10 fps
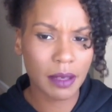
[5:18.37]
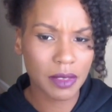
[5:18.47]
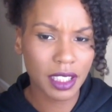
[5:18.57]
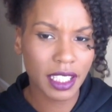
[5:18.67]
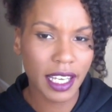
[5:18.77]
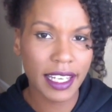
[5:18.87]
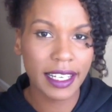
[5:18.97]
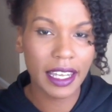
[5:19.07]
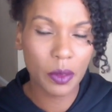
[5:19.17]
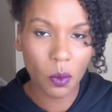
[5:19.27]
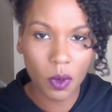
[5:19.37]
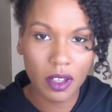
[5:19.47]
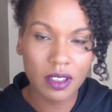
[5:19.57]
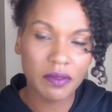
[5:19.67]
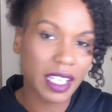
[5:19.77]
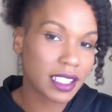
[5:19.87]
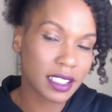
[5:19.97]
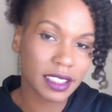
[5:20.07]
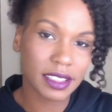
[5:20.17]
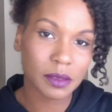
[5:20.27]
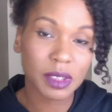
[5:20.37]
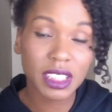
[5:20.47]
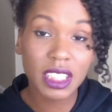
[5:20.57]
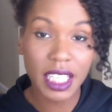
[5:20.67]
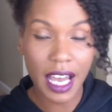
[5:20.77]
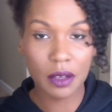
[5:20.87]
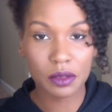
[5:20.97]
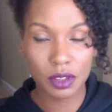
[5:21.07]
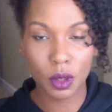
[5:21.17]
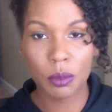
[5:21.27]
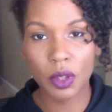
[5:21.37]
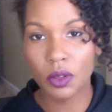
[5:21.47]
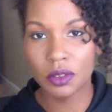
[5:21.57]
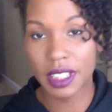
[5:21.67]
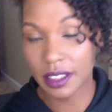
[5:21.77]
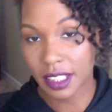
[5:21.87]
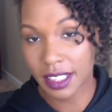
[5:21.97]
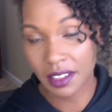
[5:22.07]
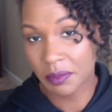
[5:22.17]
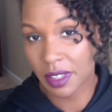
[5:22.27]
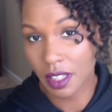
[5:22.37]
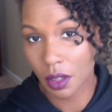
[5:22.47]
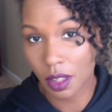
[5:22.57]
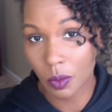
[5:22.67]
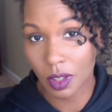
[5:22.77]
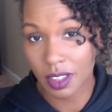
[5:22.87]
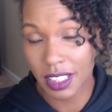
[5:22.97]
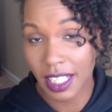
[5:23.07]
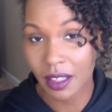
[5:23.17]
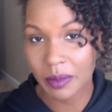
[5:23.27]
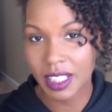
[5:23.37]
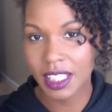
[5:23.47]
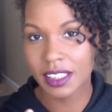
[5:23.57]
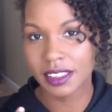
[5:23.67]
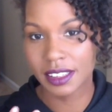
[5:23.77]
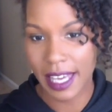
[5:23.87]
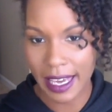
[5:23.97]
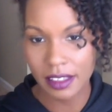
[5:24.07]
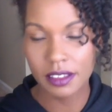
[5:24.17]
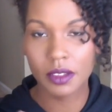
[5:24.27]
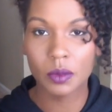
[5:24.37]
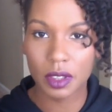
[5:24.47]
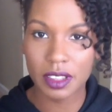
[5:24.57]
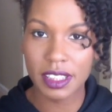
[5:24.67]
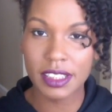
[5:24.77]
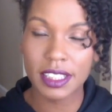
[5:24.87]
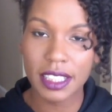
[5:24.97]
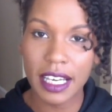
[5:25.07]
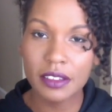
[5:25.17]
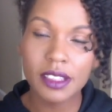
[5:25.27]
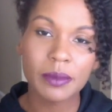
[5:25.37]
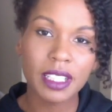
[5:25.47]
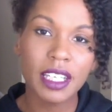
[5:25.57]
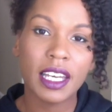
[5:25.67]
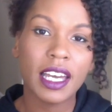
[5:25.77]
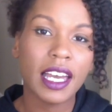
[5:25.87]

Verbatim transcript: I'm looking at it and the word evangelism stood out so bold that it could have been the only word there because that's the word that stood out to me.